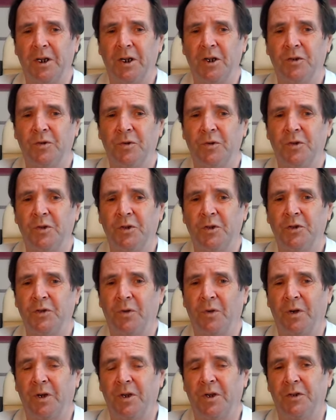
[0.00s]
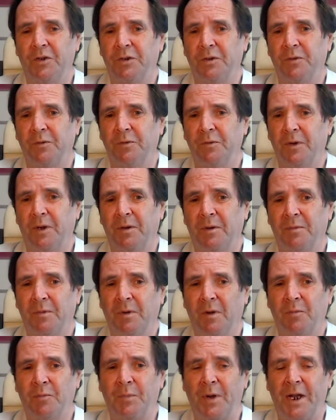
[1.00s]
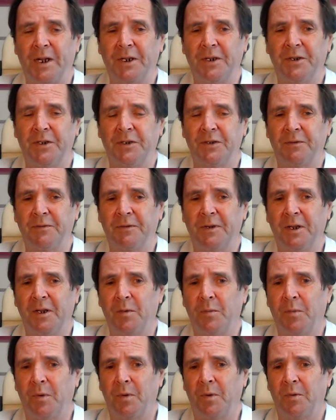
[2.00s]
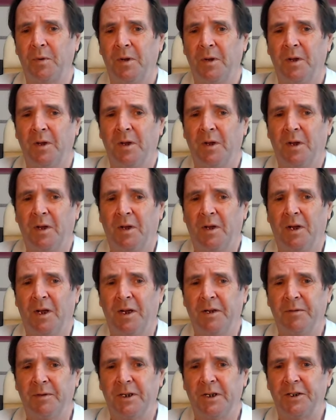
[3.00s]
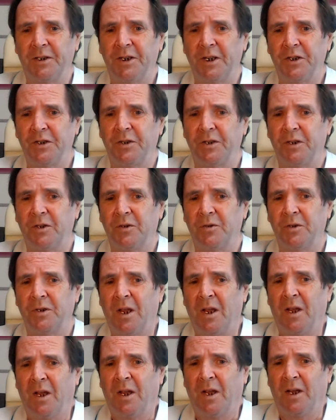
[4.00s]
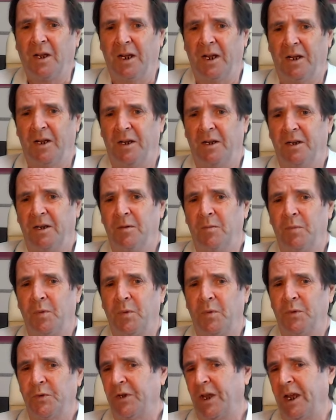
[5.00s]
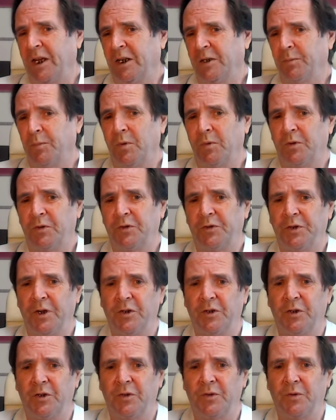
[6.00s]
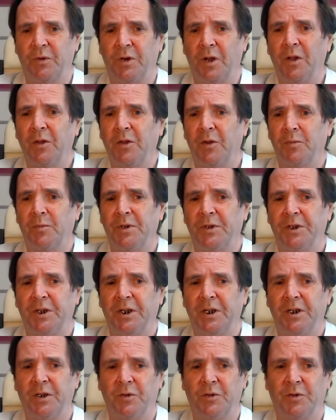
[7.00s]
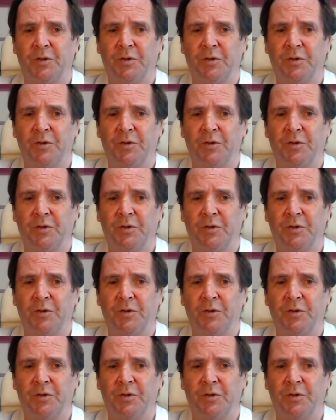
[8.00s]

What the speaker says: due to the shortage of batteries available. I mean, additionally, could impose export restrictions on other materials